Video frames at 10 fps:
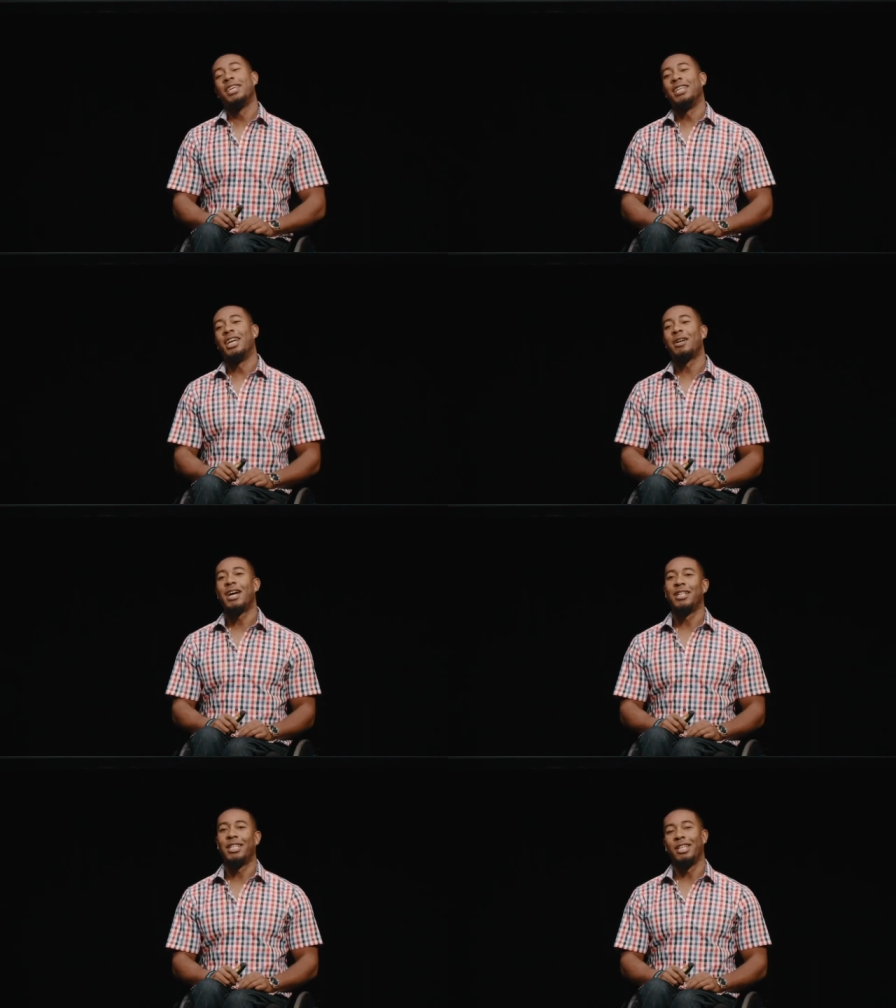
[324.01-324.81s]
And I
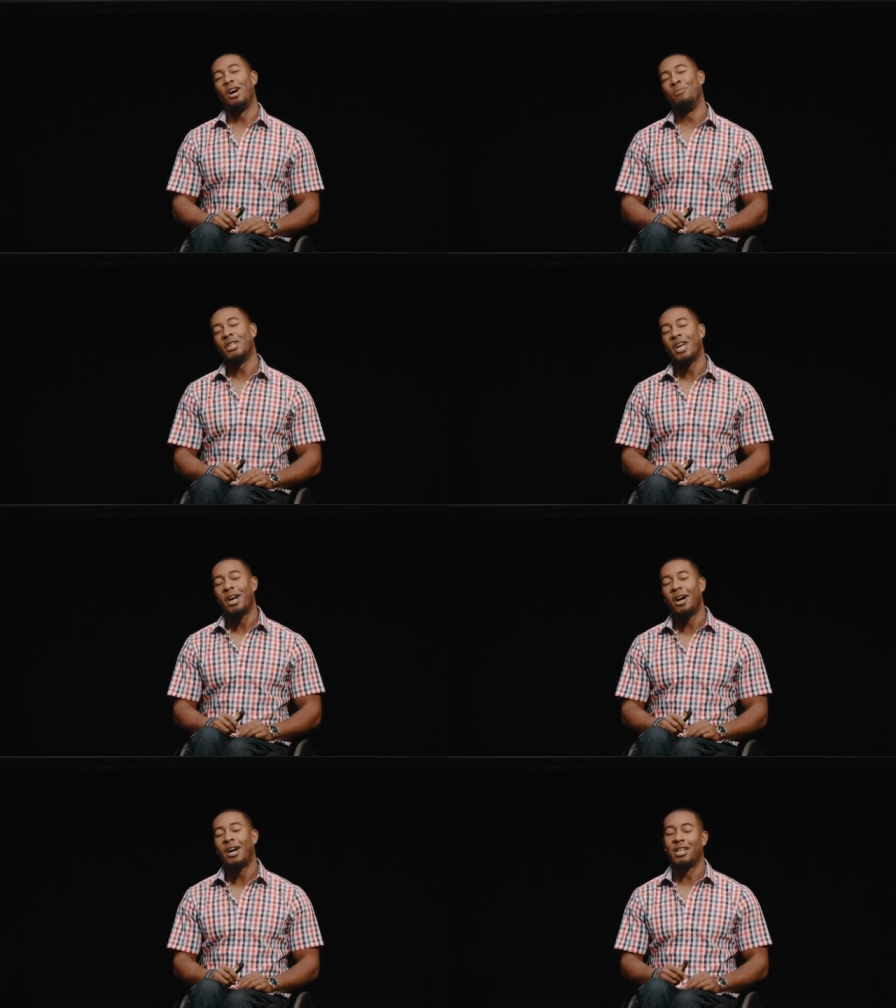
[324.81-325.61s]
kind of like hummed and I
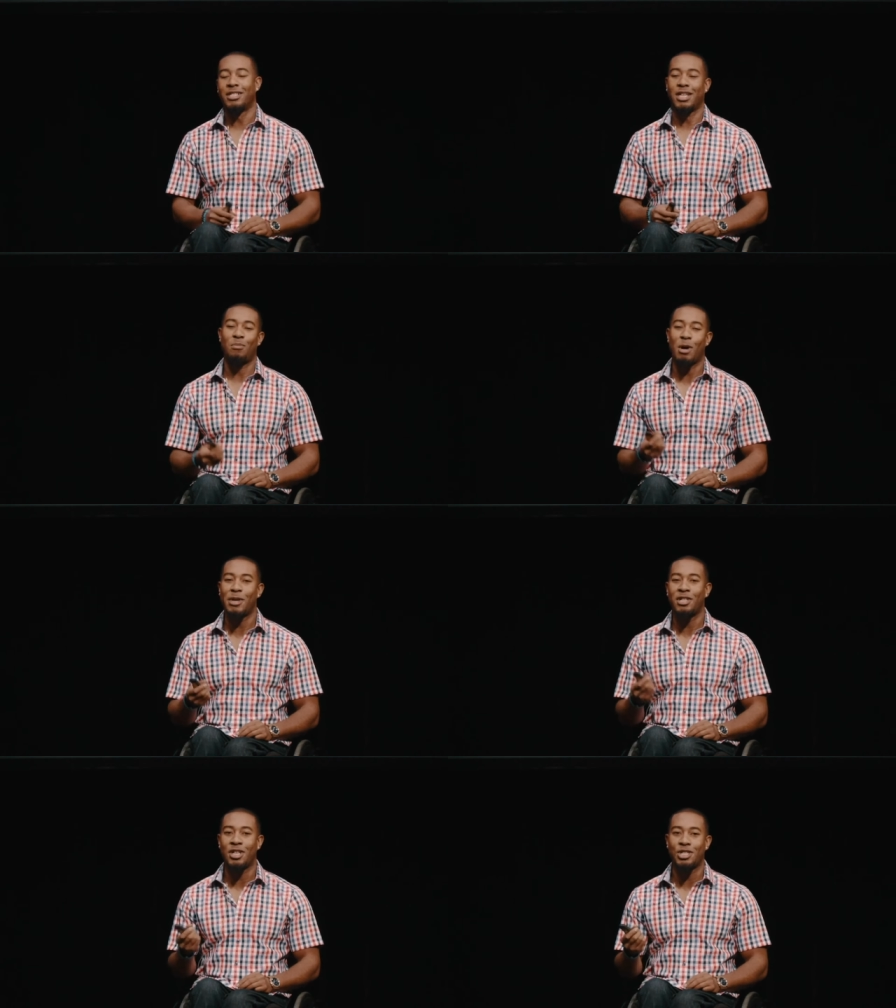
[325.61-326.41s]
hawed. I was like, "I'm on
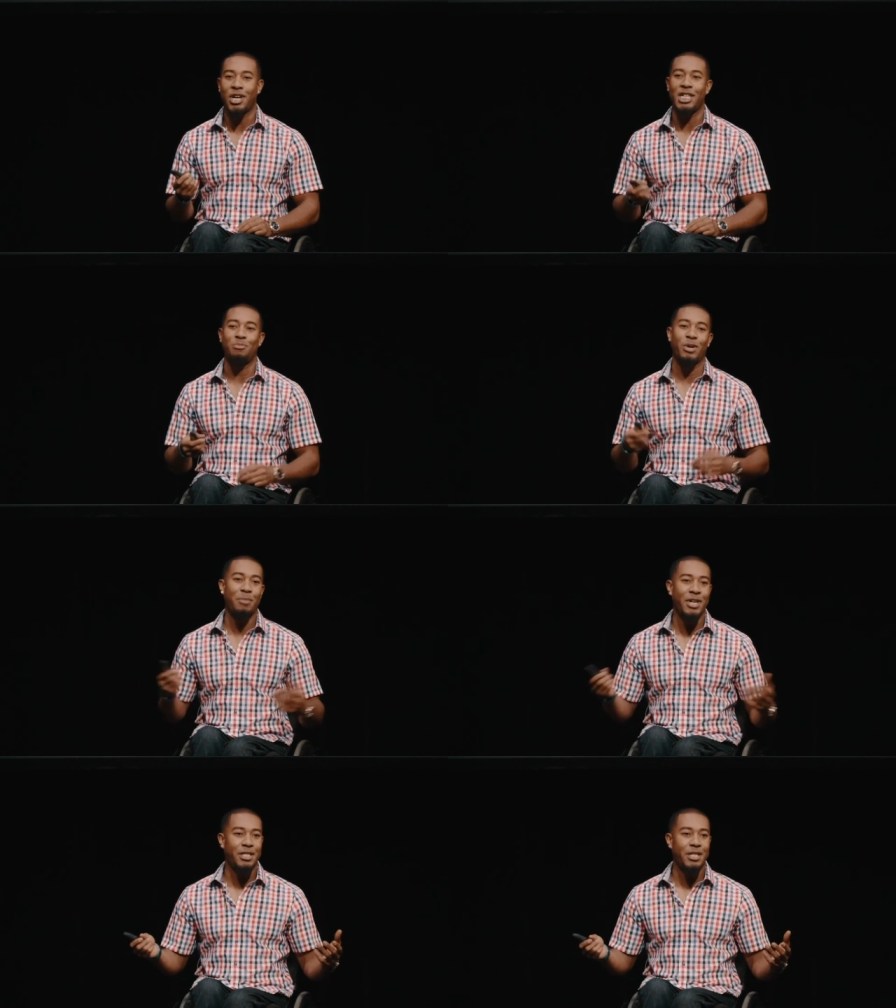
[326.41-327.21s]
my lunch, guys, but
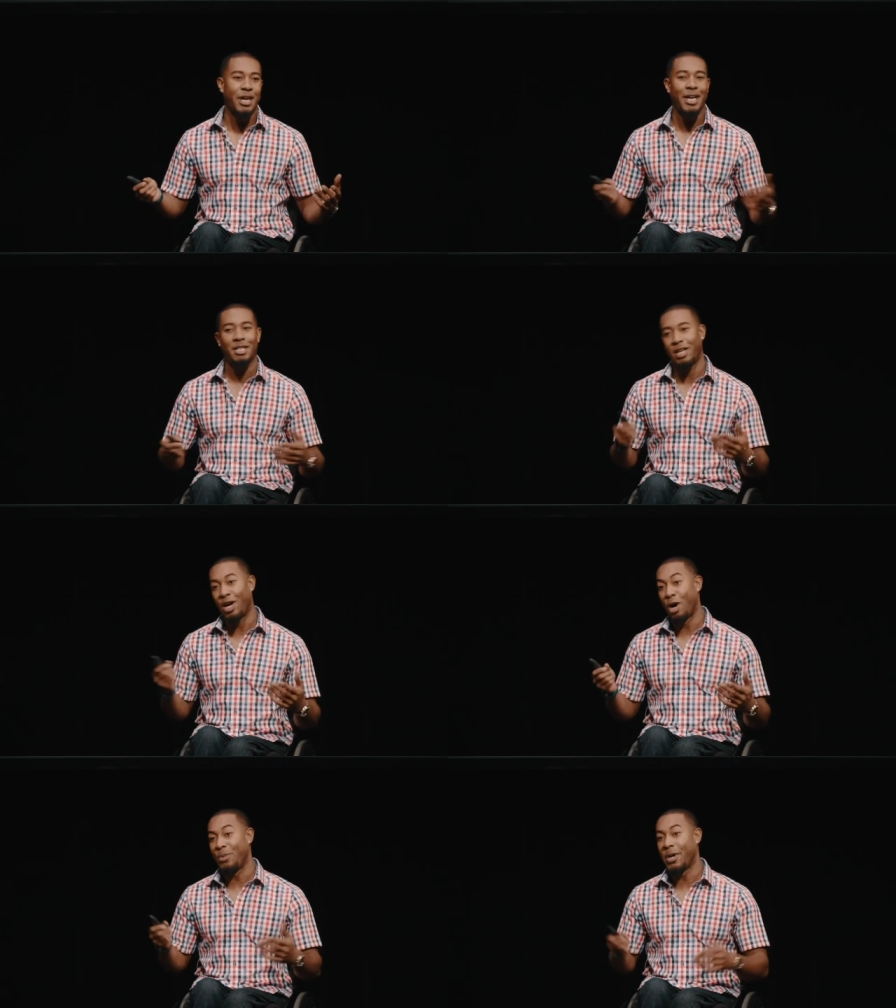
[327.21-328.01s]
I'm a nice guy.
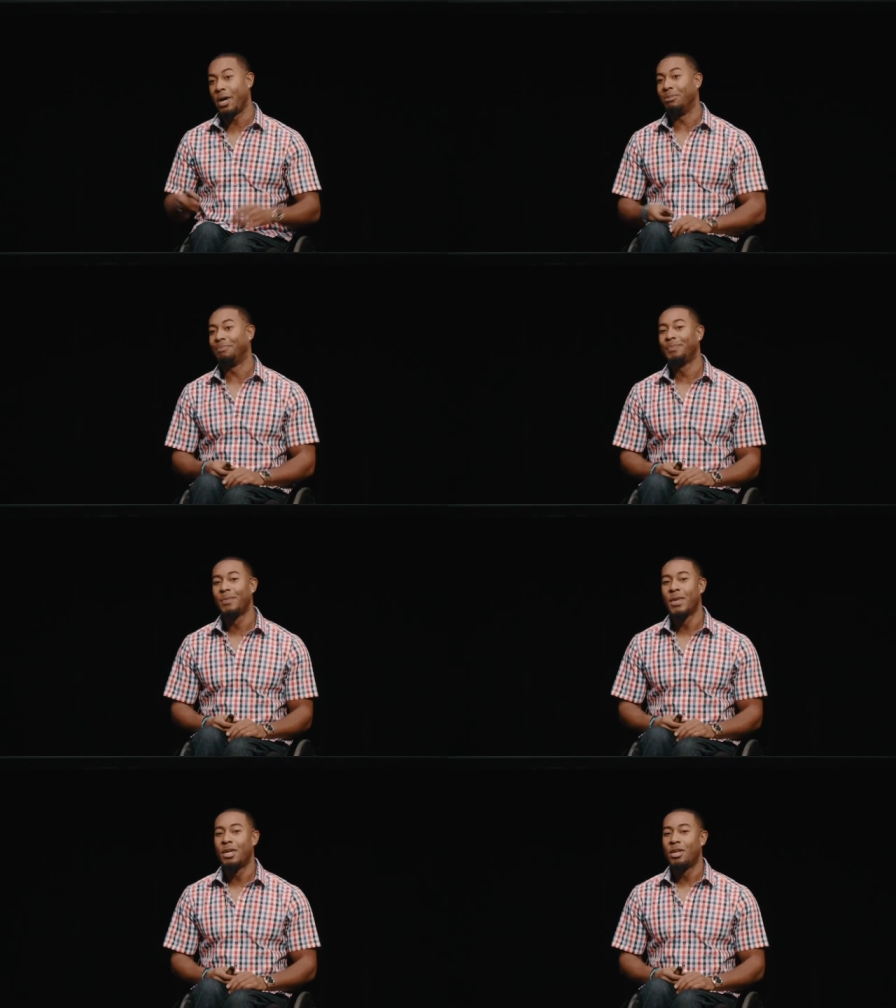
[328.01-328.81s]
I'll help you out."
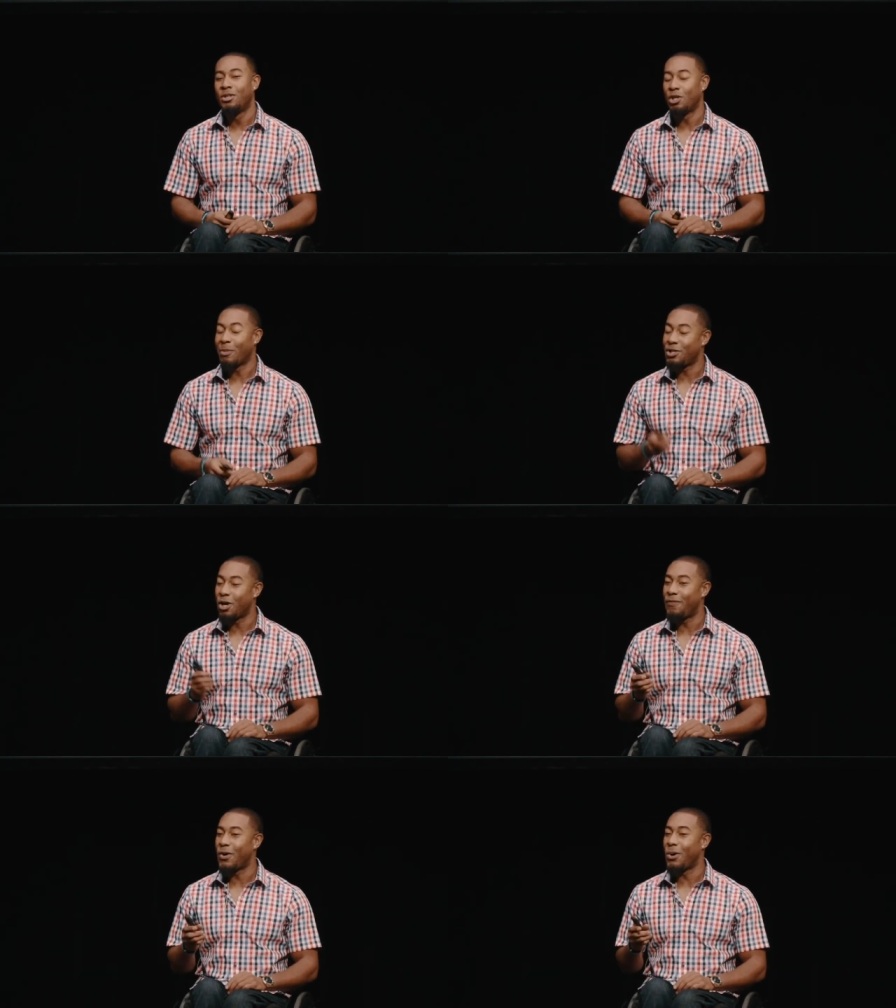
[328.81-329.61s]
Took my
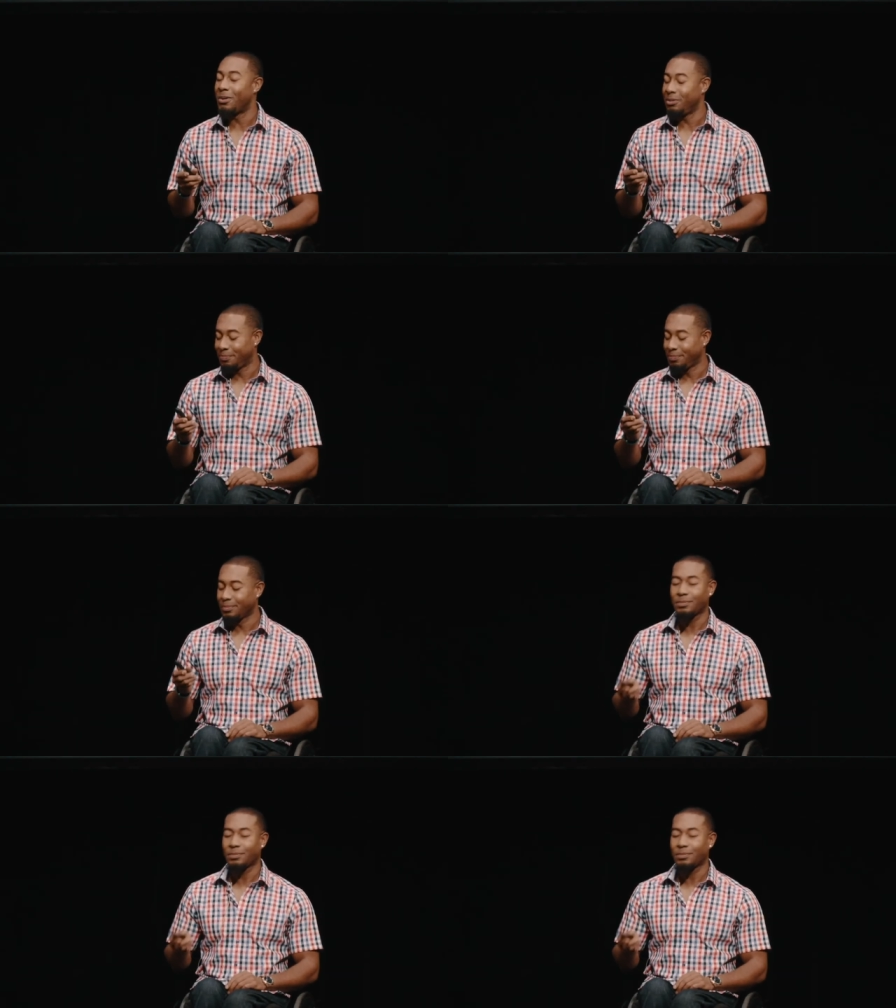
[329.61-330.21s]
cell phone,